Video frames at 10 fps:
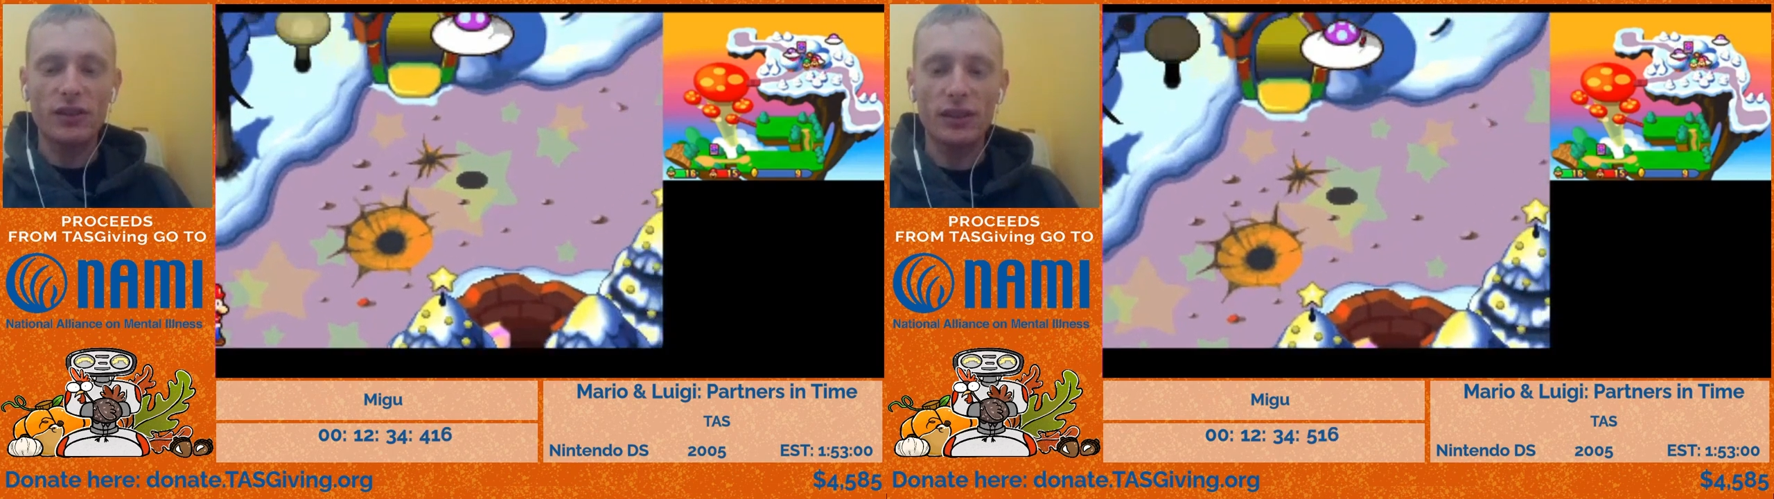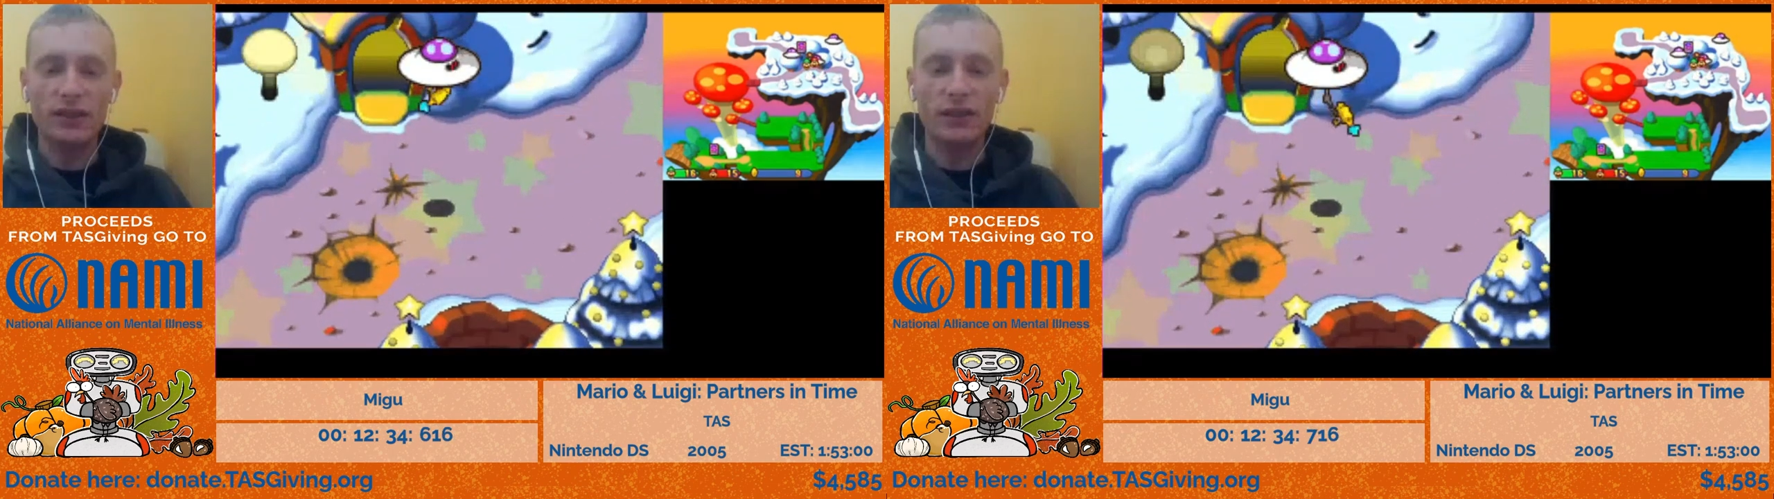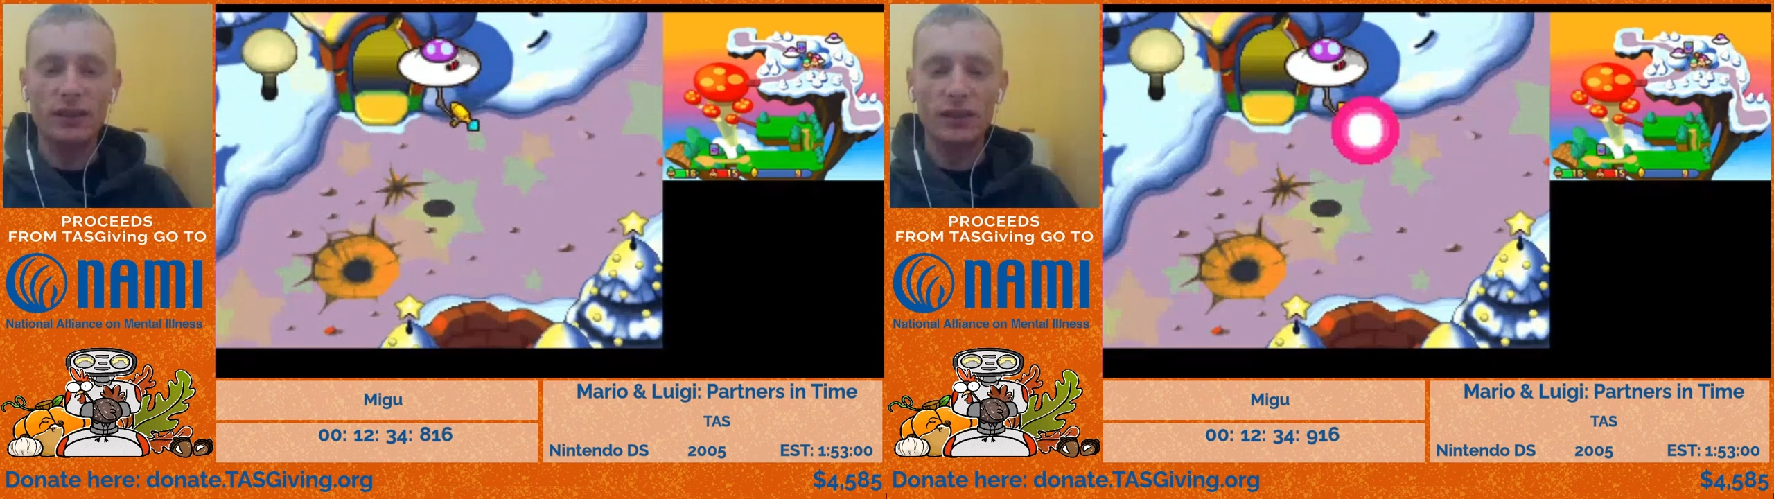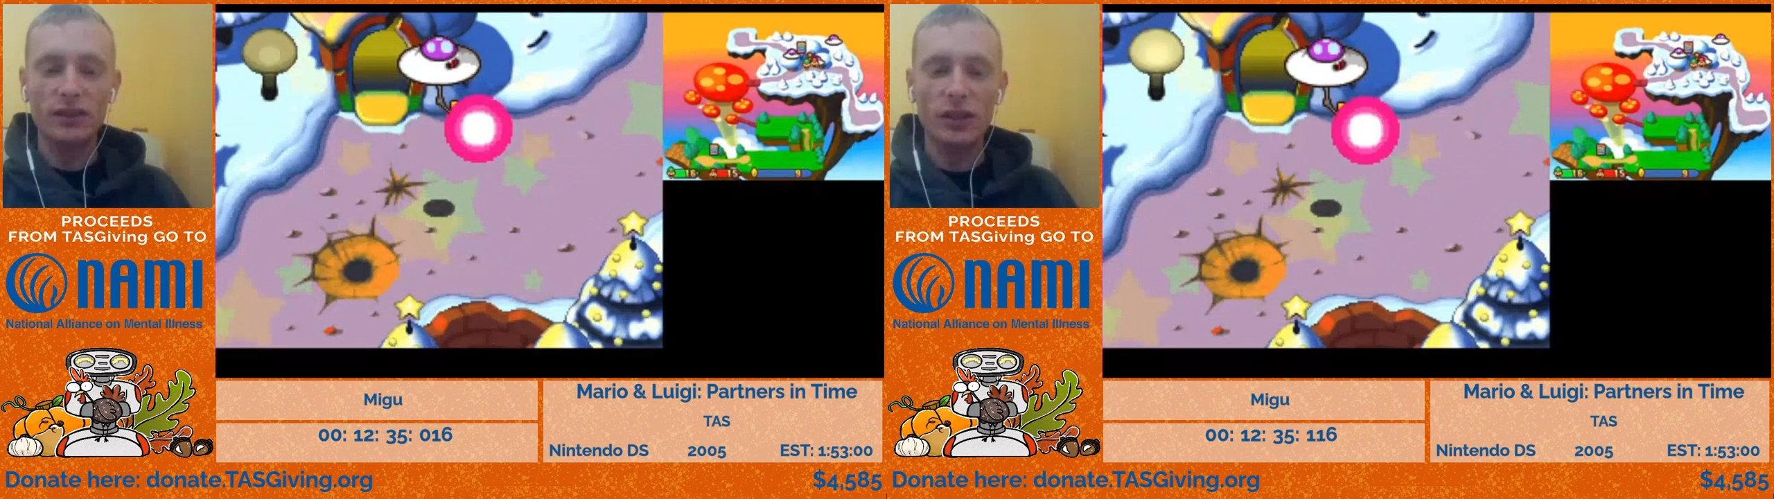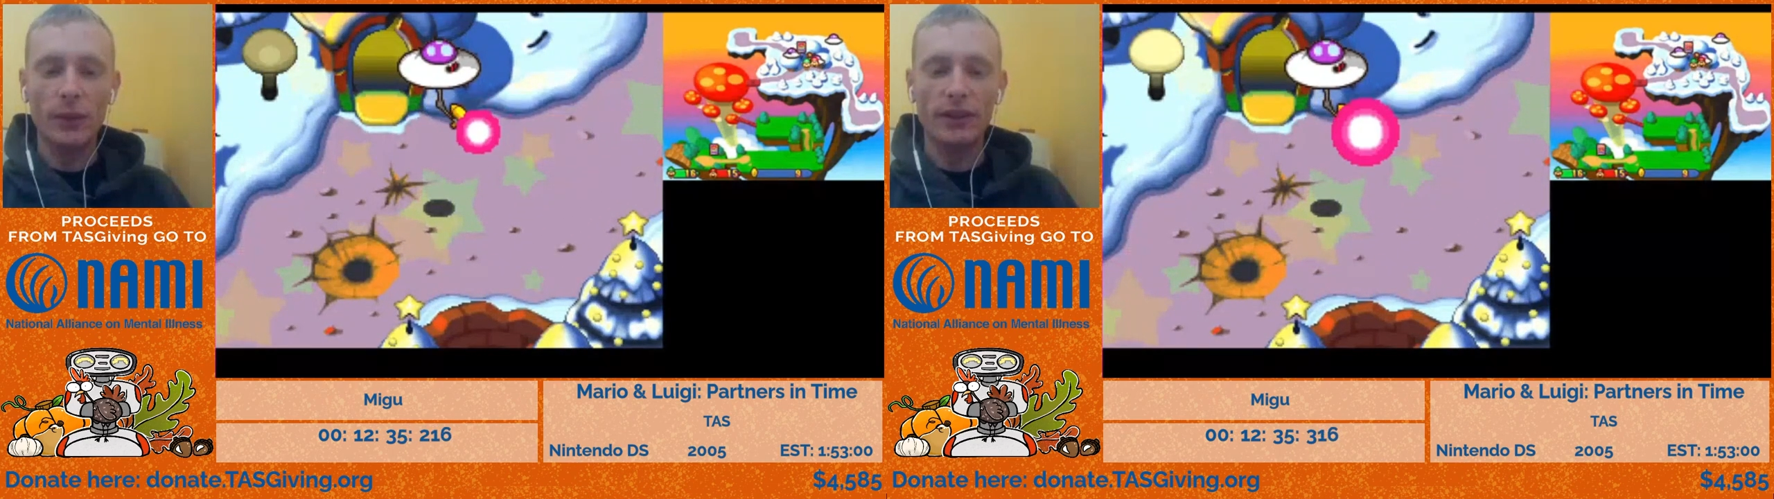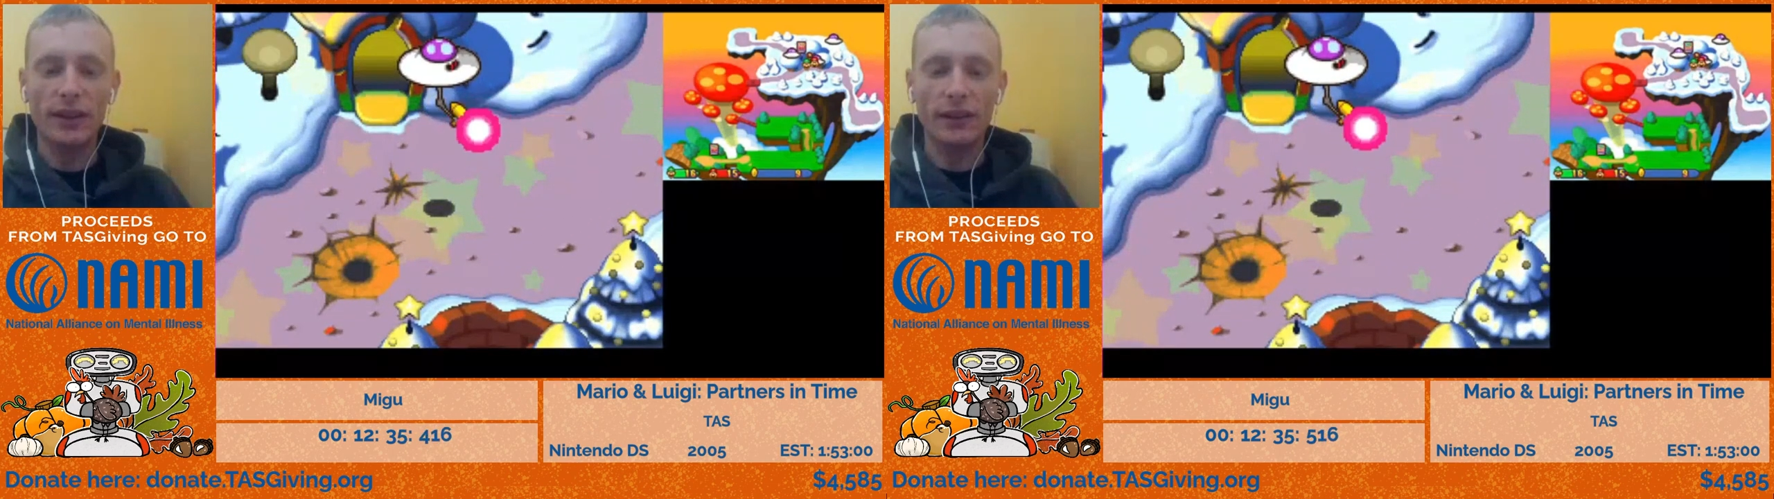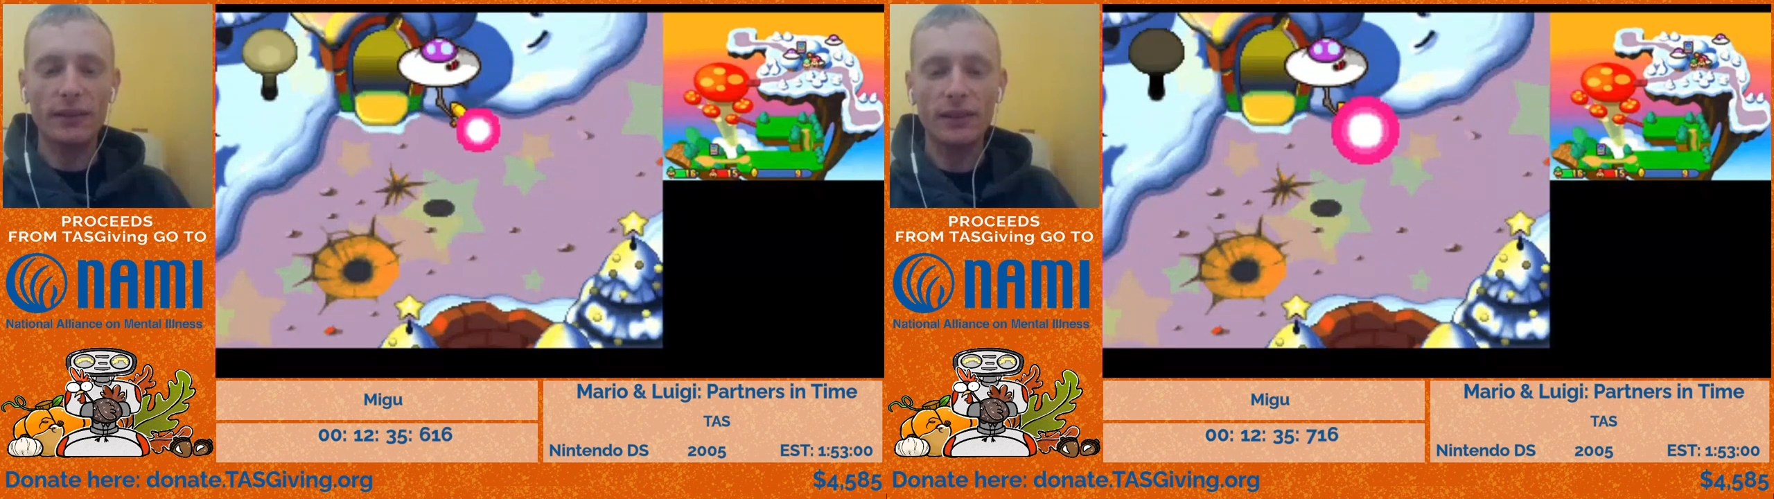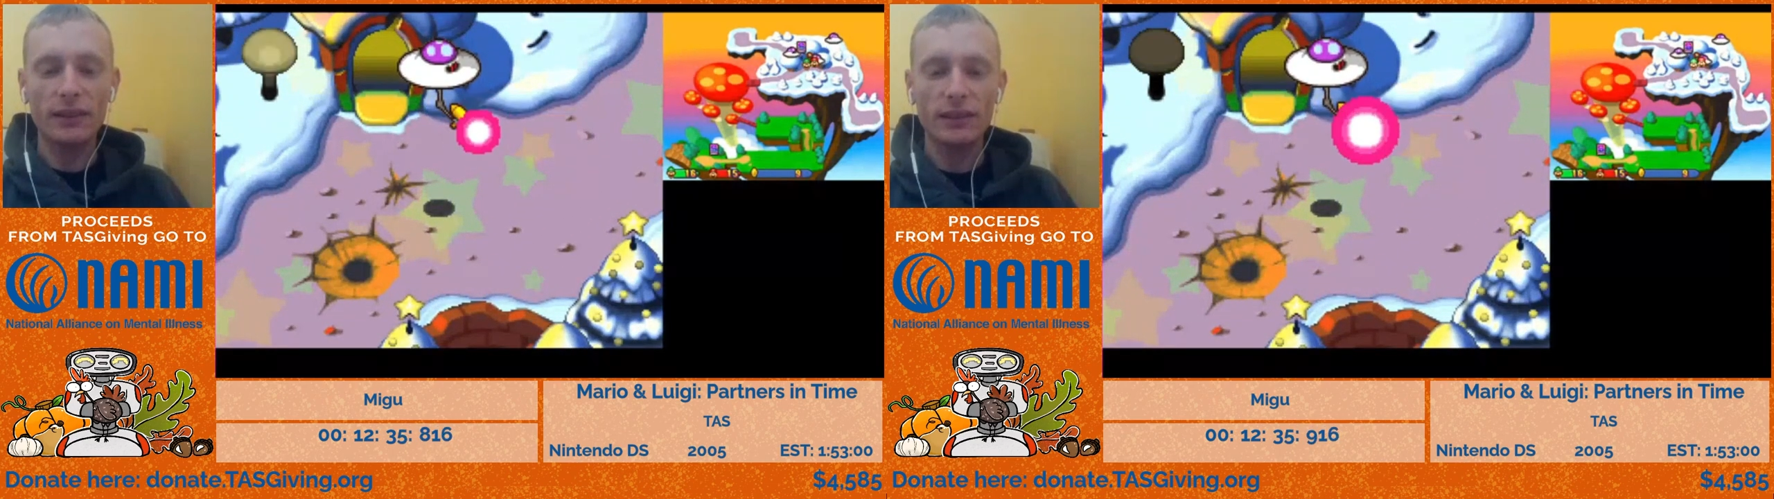this snowy
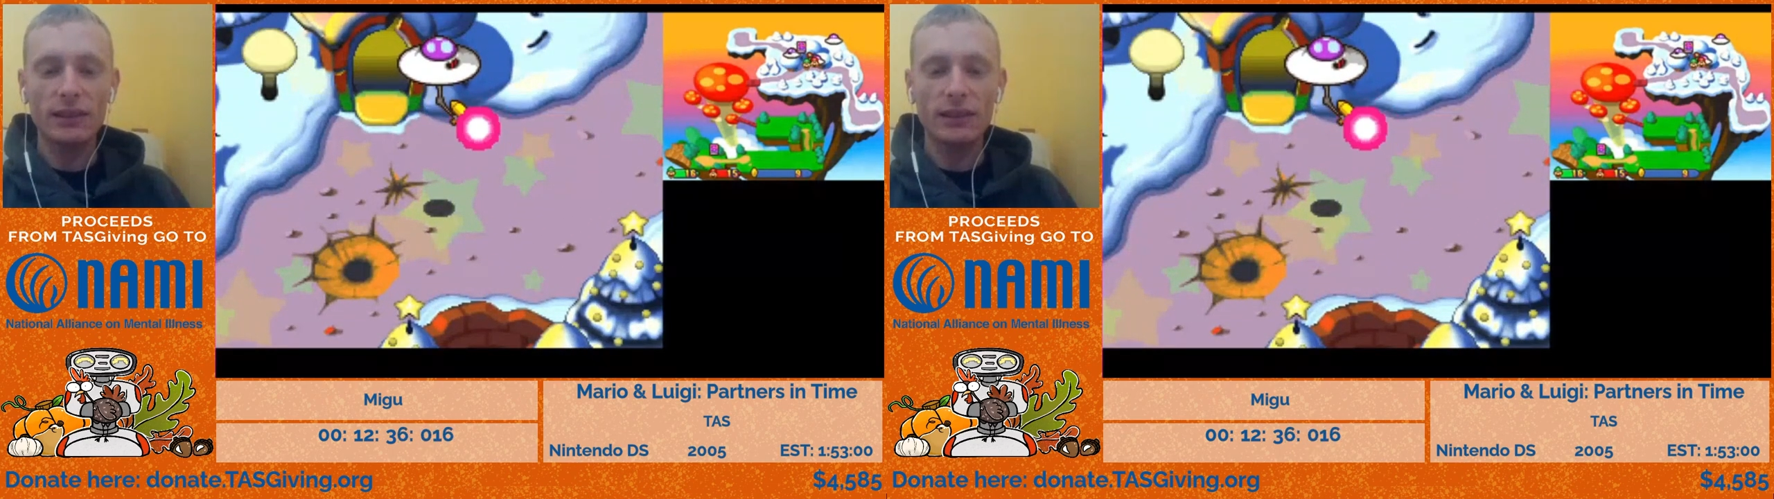town,